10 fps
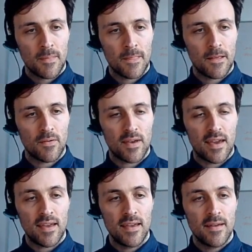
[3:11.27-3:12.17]

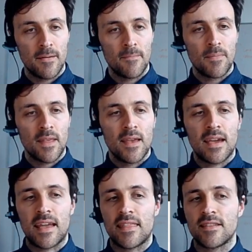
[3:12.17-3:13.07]
Okay,
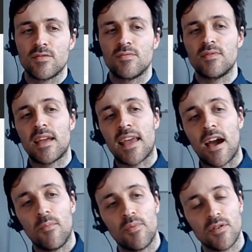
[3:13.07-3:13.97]
and this would then
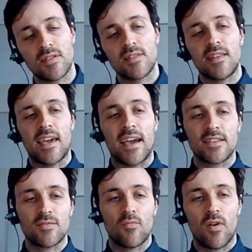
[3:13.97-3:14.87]
output the
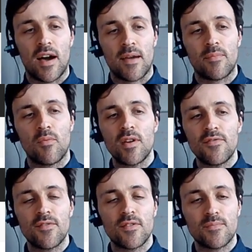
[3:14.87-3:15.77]
x and y. But what if,
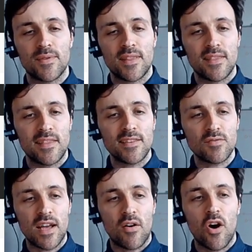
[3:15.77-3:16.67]
but this will
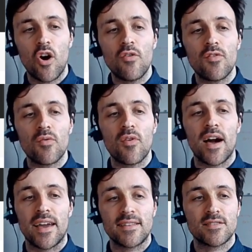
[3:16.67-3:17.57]
now
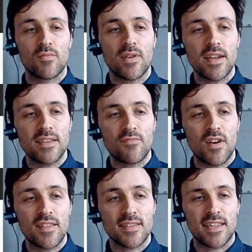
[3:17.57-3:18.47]
overwrite, so when I
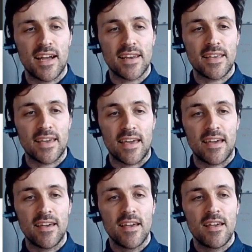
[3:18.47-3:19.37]
write this line here,
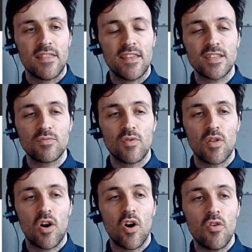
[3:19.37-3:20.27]
this
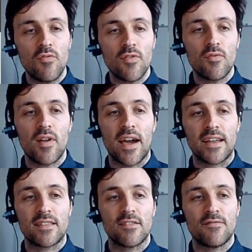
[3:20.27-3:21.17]
will overwrite
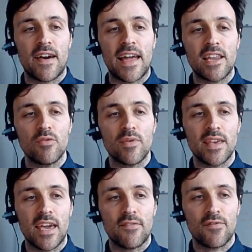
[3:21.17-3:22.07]
the value we
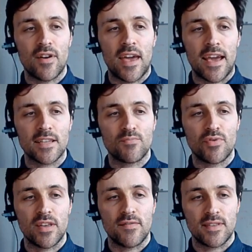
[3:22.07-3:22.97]
gave for x
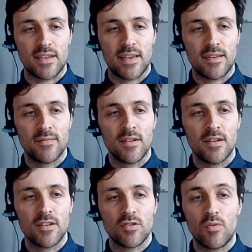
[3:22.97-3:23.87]
previously.
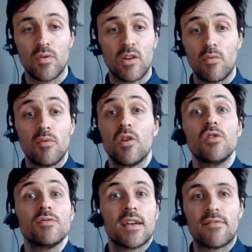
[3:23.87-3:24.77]
So we will, we will
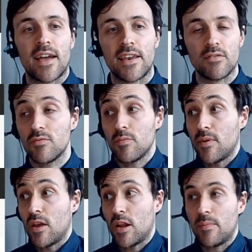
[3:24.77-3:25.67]
lose that value. It will be,
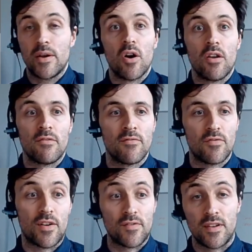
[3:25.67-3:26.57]
it'll be gone
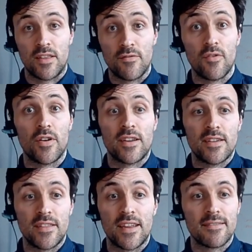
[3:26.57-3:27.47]
forever in the void,
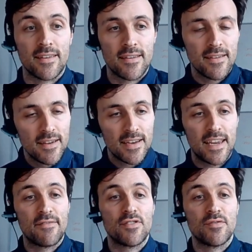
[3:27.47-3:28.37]
in the nothing,
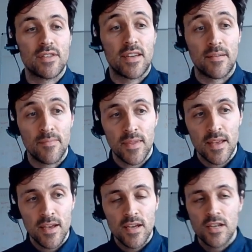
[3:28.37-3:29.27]
never to return.
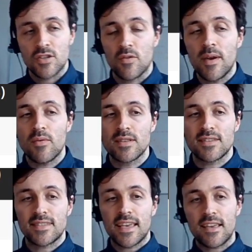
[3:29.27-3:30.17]
So we may want to
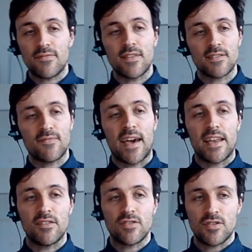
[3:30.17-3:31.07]
save this
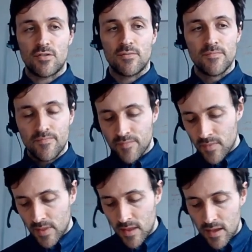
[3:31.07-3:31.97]
value too.
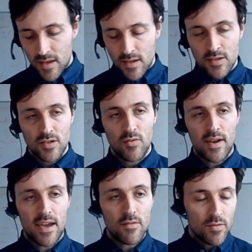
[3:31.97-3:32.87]
So
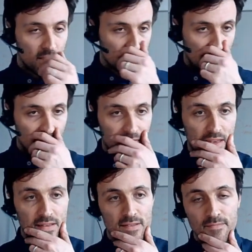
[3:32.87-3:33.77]
how would we save
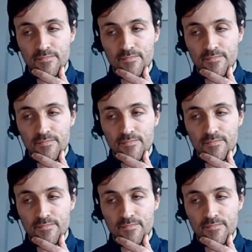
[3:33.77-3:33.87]
this?